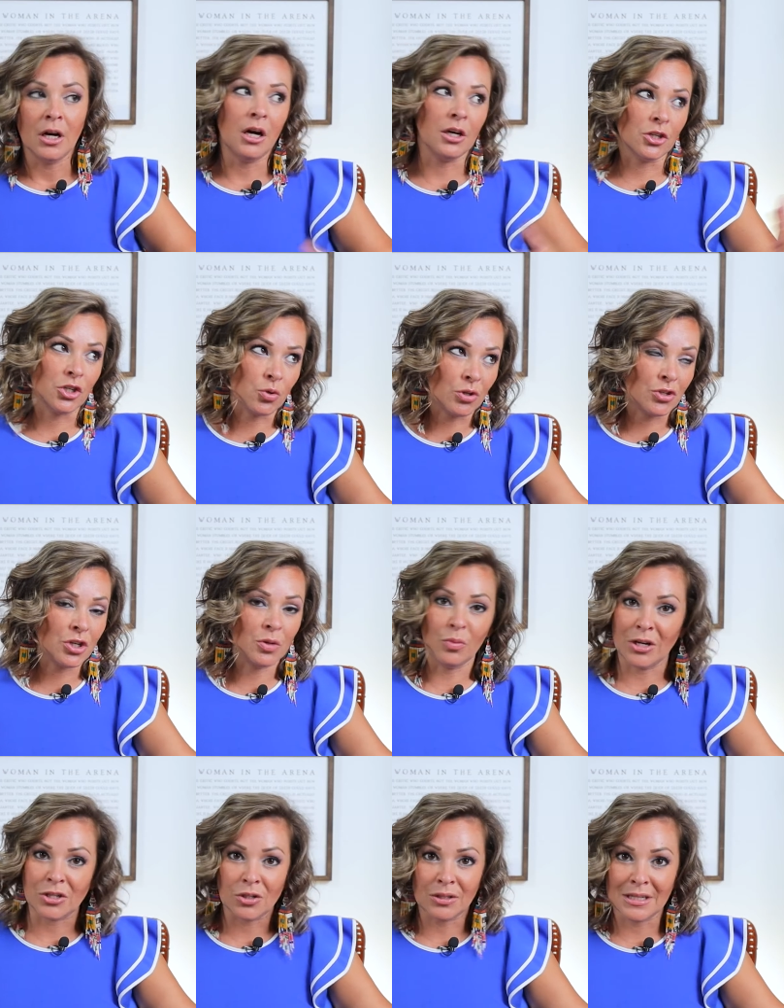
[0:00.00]
on a short-term
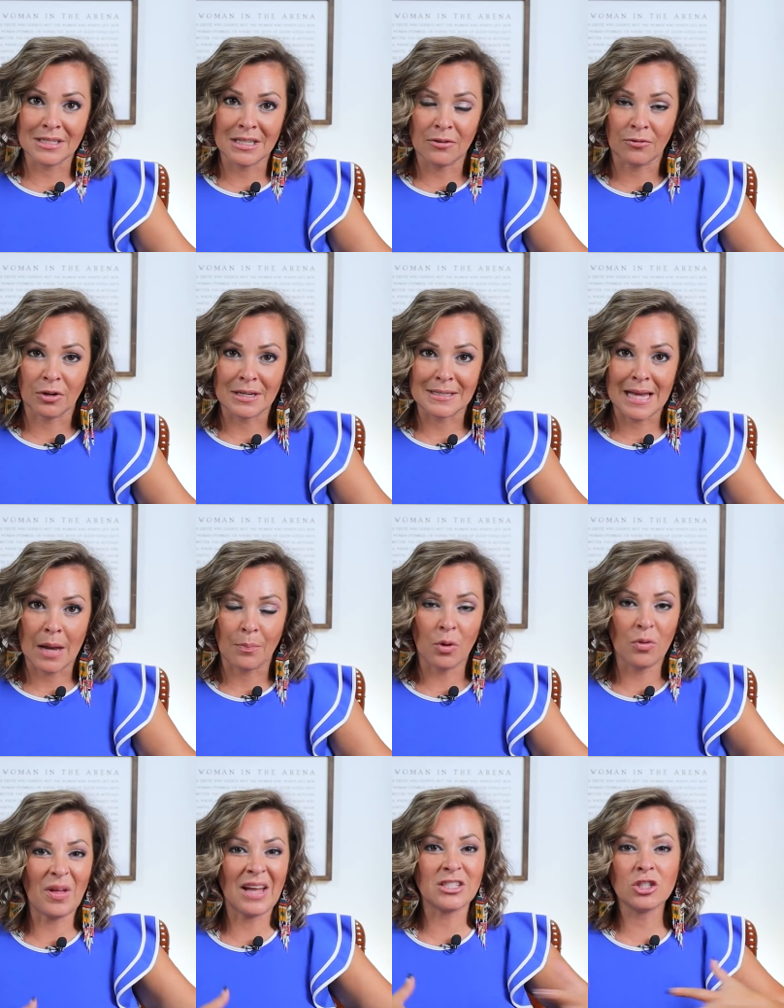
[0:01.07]
rental, let's say for
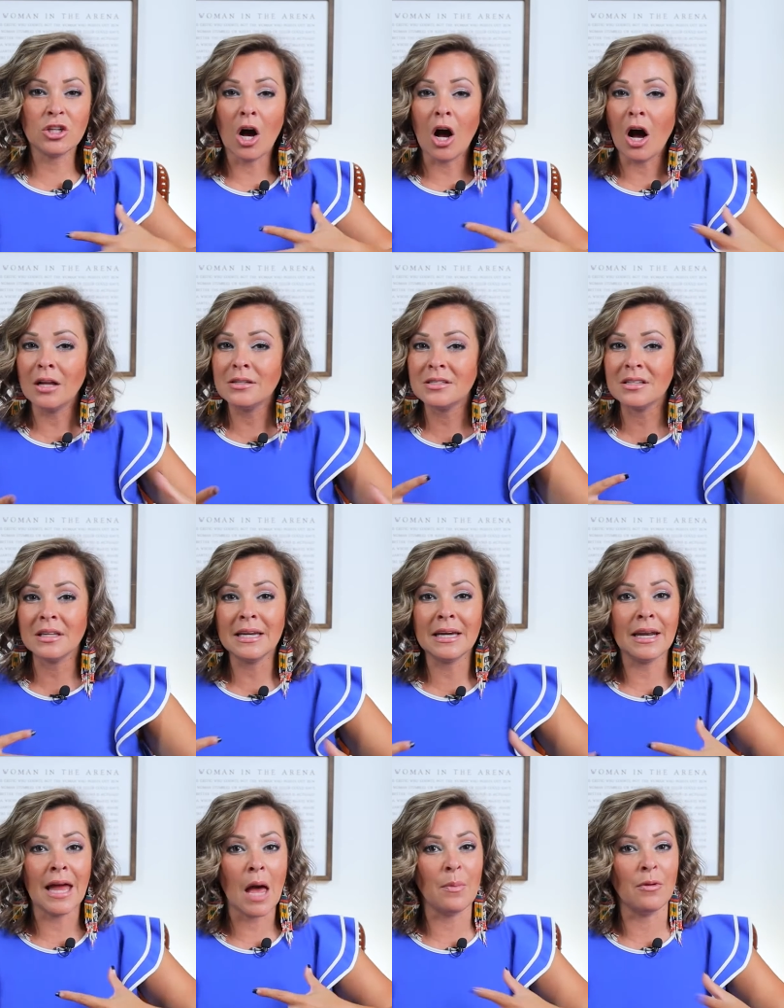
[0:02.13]
example, that's constantly
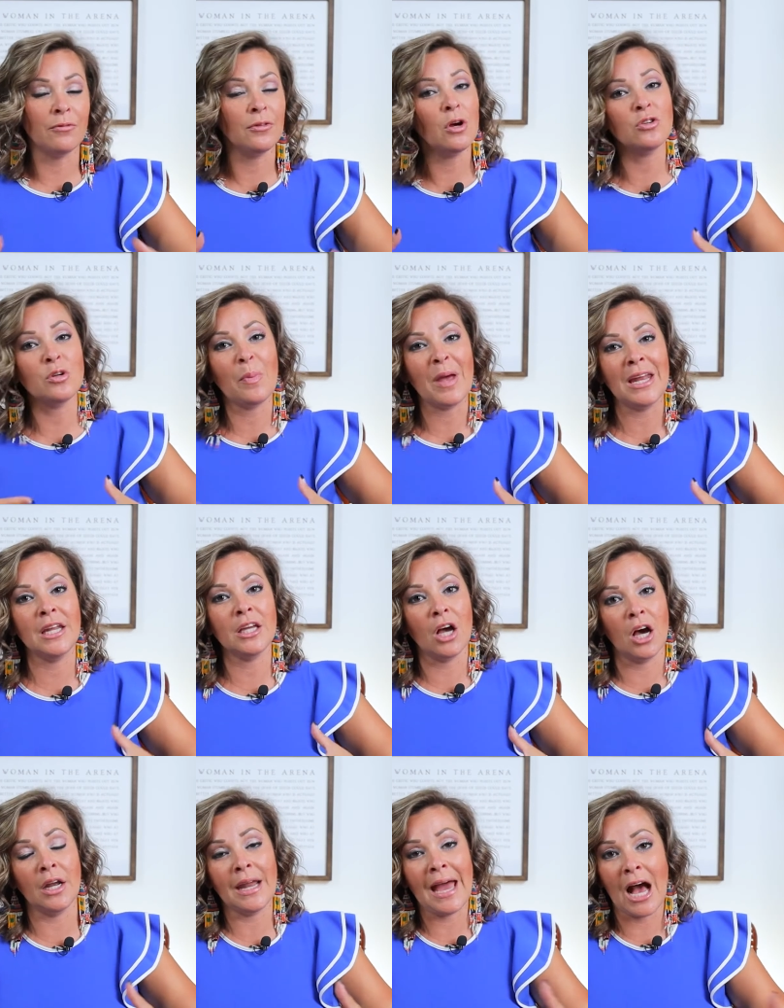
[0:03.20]
gonna ebb and flow depending
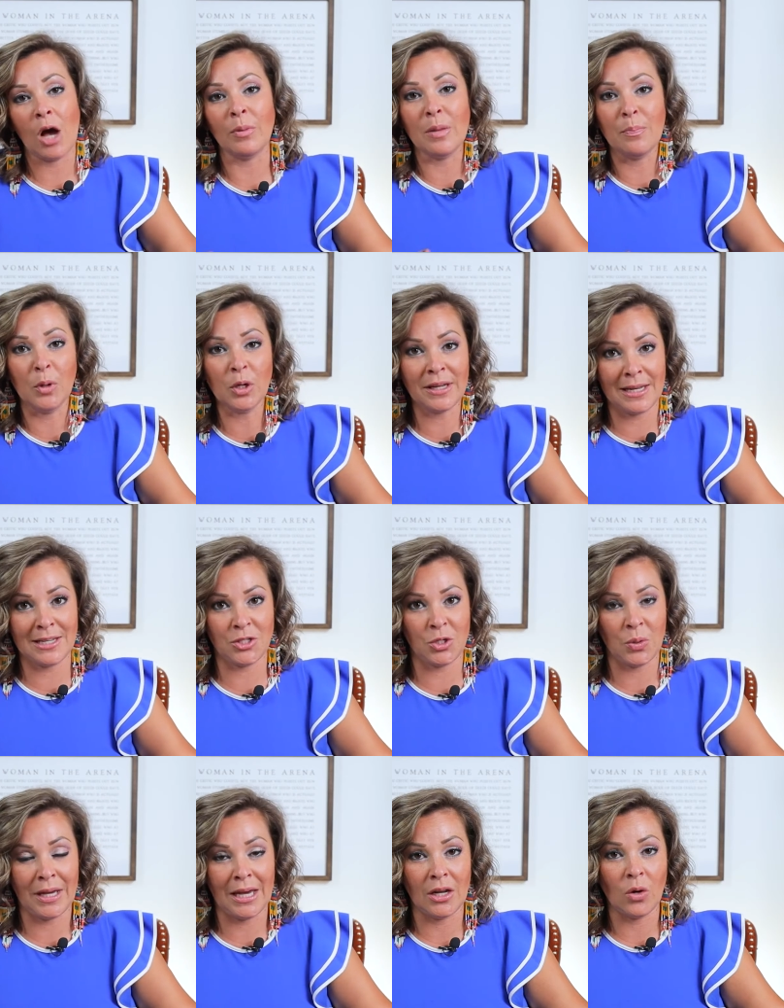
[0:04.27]
on how many bookings
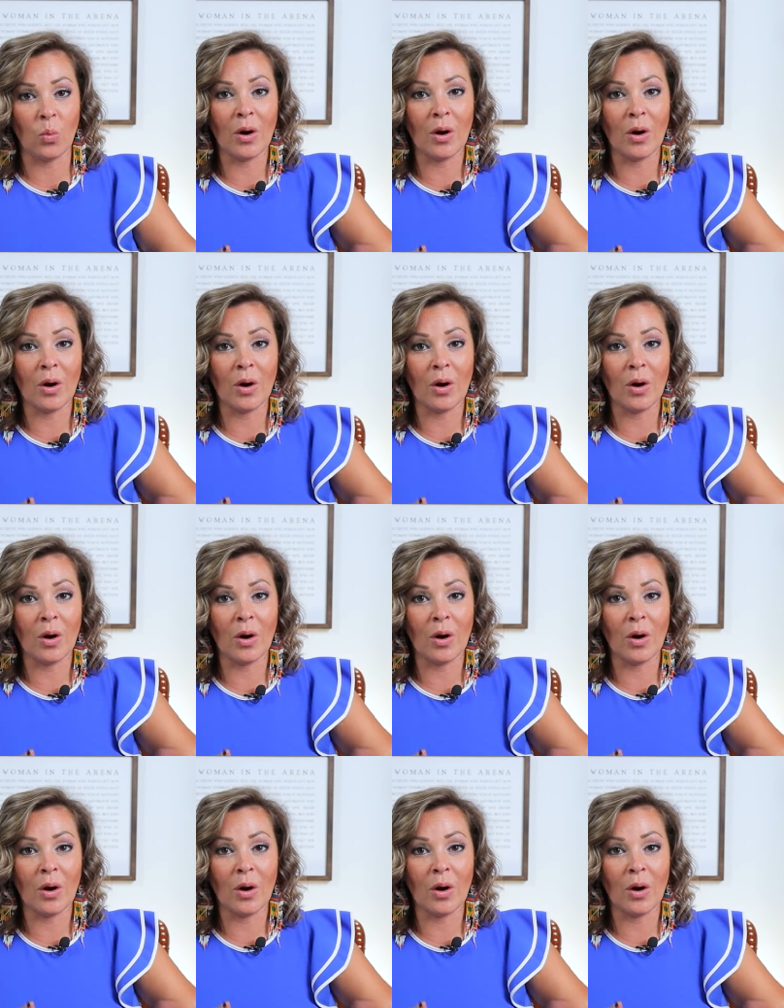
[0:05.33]
you get.